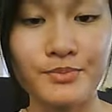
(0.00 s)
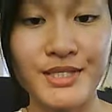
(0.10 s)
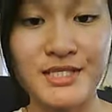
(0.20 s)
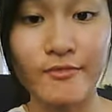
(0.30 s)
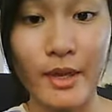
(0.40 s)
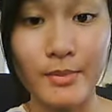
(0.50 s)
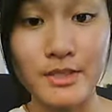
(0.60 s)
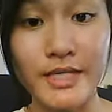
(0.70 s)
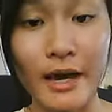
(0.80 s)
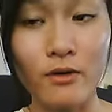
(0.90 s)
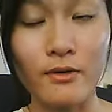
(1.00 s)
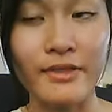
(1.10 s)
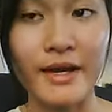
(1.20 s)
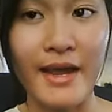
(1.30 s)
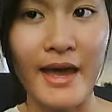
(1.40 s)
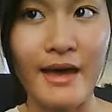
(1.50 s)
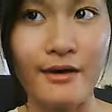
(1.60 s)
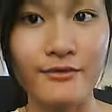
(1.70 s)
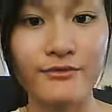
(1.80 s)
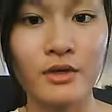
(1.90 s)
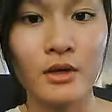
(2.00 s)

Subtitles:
piece of paper towel that I have